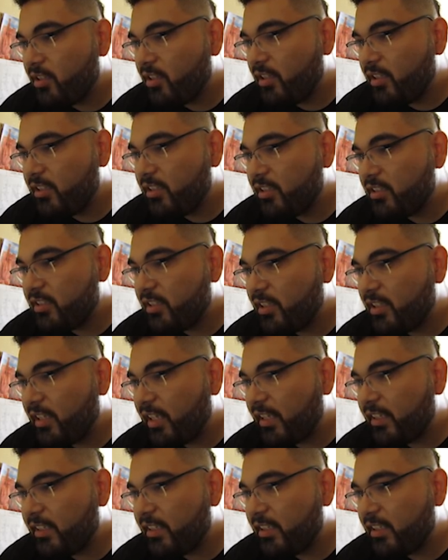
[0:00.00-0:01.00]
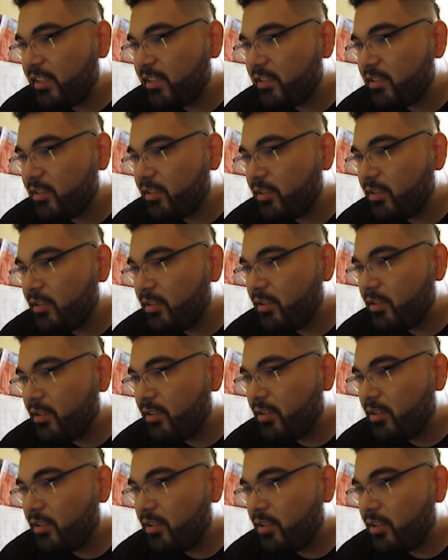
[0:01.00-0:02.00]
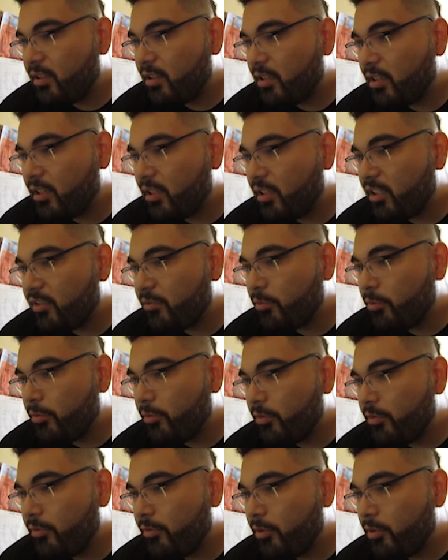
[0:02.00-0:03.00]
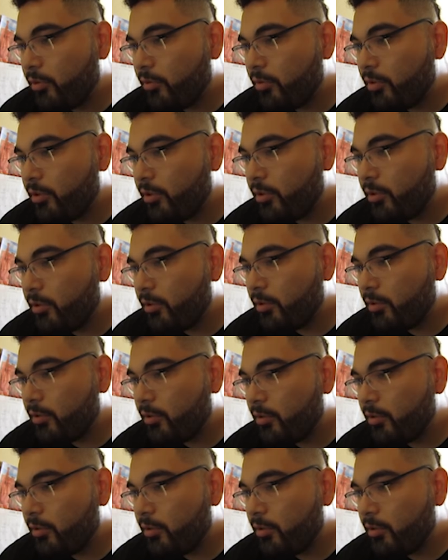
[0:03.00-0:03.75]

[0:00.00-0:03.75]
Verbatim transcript: Let's just say like this. All right, let's move it forward.